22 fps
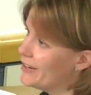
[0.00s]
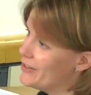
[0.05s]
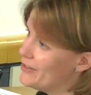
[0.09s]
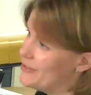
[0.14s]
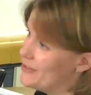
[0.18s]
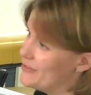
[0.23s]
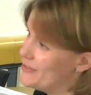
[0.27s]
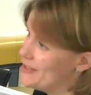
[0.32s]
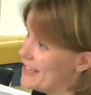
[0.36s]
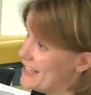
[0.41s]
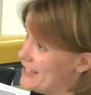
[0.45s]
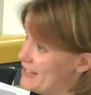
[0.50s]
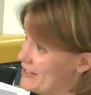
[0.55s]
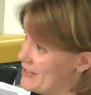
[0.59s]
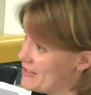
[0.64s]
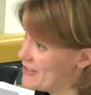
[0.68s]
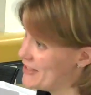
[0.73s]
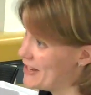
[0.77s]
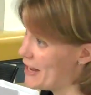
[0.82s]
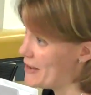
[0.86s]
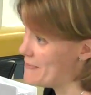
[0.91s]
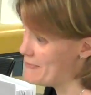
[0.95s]
You've said in
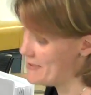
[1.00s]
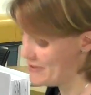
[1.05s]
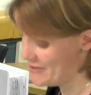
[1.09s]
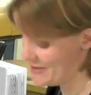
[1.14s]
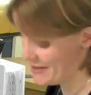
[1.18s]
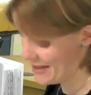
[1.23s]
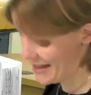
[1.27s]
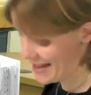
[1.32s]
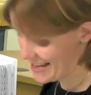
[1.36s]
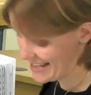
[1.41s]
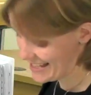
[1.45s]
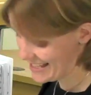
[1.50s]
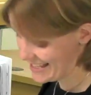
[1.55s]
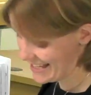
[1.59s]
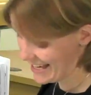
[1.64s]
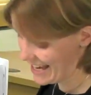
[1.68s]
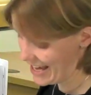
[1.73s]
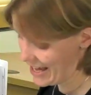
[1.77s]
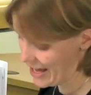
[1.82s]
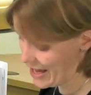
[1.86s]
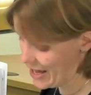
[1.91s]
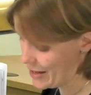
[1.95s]
your statement that
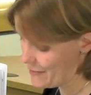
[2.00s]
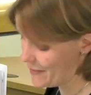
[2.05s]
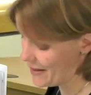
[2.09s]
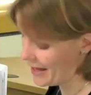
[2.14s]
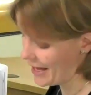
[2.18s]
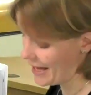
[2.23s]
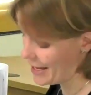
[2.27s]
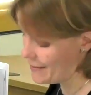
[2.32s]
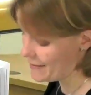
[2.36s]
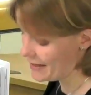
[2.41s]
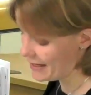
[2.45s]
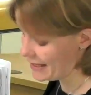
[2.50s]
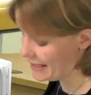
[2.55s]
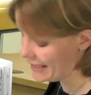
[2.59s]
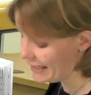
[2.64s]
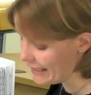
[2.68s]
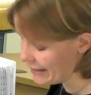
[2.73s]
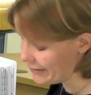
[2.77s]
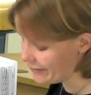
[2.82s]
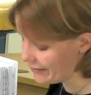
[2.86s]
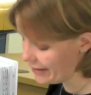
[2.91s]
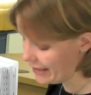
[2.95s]
it became
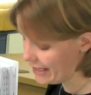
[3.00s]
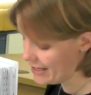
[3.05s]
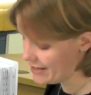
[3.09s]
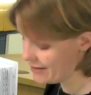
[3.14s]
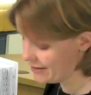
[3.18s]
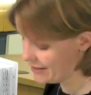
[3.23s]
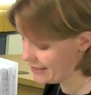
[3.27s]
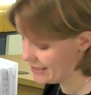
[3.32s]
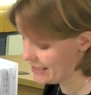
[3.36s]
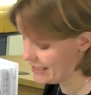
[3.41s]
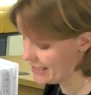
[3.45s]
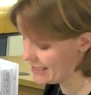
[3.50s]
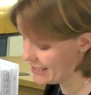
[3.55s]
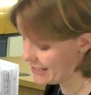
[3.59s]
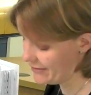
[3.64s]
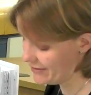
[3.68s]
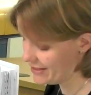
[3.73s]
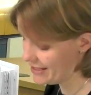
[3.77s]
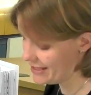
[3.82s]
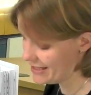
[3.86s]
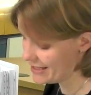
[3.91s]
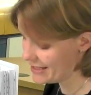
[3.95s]
clearer in
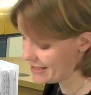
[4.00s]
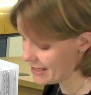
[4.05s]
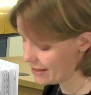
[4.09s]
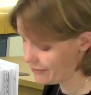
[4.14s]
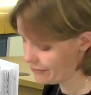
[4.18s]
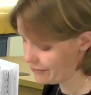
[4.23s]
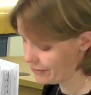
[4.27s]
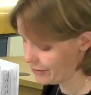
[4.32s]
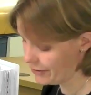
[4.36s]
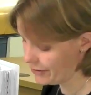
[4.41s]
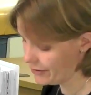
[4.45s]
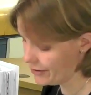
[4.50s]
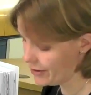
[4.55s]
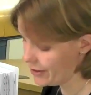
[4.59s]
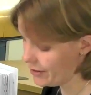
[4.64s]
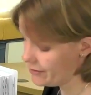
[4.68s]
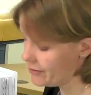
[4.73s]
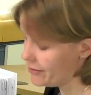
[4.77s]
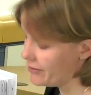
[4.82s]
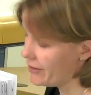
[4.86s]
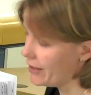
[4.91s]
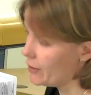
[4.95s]
1977
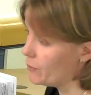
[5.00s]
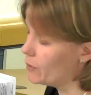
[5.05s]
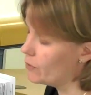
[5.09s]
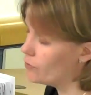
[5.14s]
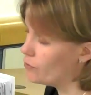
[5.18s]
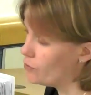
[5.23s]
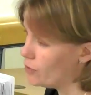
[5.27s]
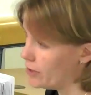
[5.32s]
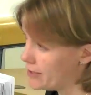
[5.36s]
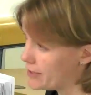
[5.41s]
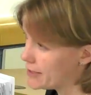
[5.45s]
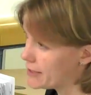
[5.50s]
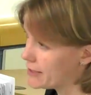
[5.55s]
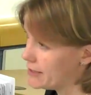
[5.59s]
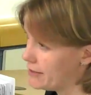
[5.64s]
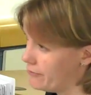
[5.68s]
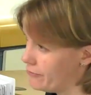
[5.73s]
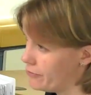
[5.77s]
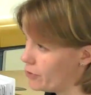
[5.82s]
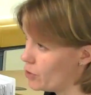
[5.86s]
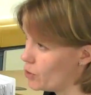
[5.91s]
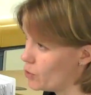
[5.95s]
there were risks
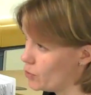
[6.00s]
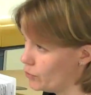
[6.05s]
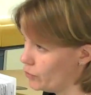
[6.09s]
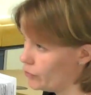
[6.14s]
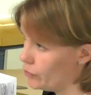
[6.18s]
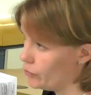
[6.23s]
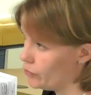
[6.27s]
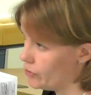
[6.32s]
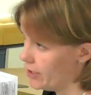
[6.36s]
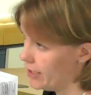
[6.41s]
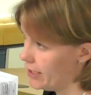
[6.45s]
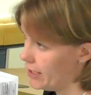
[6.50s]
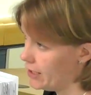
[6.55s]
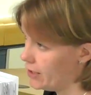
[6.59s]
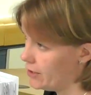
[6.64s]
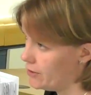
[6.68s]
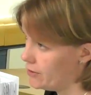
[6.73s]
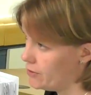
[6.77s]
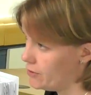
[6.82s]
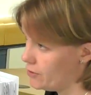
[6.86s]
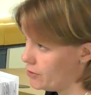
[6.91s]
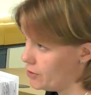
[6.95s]
involved
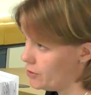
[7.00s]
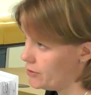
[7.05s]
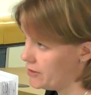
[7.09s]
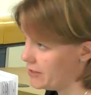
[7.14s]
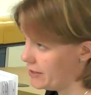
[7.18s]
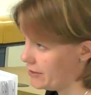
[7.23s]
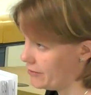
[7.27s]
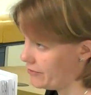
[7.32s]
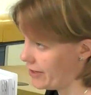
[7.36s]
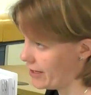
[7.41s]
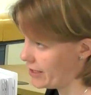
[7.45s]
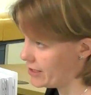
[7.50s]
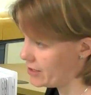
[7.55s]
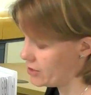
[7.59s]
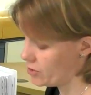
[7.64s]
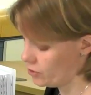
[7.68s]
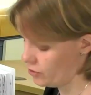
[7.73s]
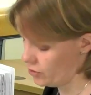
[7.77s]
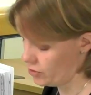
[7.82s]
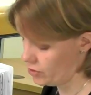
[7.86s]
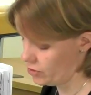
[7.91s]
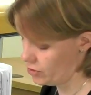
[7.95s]
in using factor
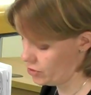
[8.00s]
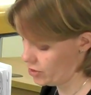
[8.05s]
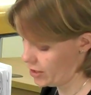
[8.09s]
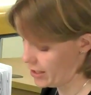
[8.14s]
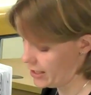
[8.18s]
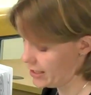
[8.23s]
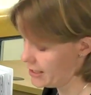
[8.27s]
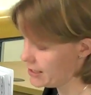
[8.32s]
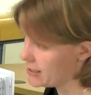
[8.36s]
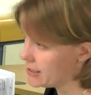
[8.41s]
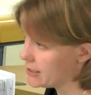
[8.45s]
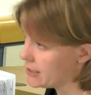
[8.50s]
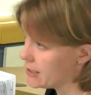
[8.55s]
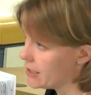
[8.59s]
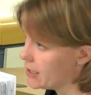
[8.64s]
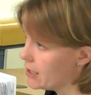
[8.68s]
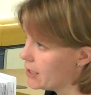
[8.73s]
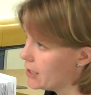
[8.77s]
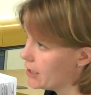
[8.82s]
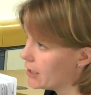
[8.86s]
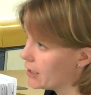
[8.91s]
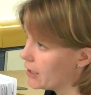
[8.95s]
concentrates.
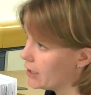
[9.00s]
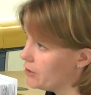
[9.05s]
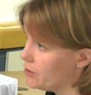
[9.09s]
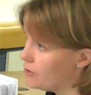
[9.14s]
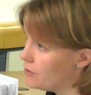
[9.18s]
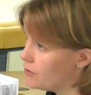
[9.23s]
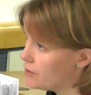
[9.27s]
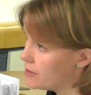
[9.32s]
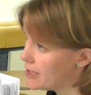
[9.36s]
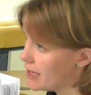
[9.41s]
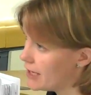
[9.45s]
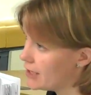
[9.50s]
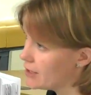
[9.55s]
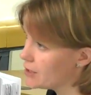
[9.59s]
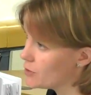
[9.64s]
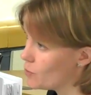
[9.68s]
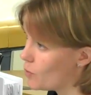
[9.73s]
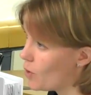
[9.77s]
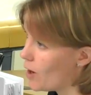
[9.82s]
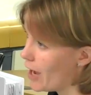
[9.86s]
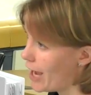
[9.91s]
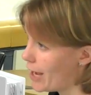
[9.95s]
Can you tell
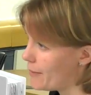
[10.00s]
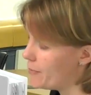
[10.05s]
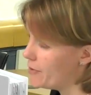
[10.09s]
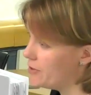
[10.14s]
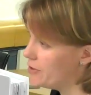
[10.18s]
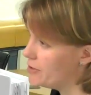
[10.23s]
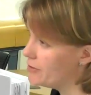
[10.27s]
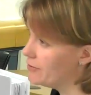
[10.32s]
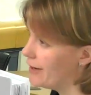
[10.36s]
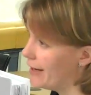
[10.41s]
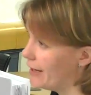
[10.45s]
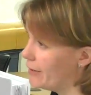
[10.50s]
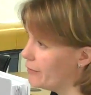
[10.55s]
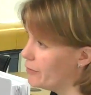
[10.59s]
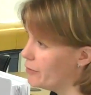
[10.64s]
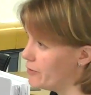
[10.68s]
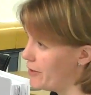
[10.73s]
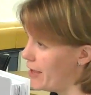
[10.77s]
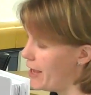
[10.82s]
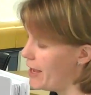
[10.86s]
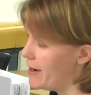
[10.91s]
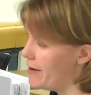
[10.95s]
us what happened
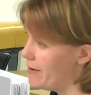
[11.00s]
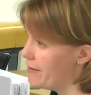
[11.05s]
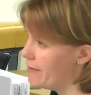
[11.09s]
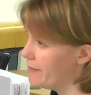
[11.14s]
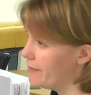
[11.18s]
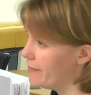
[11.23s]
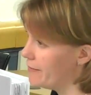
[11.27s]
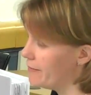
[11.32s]
around then?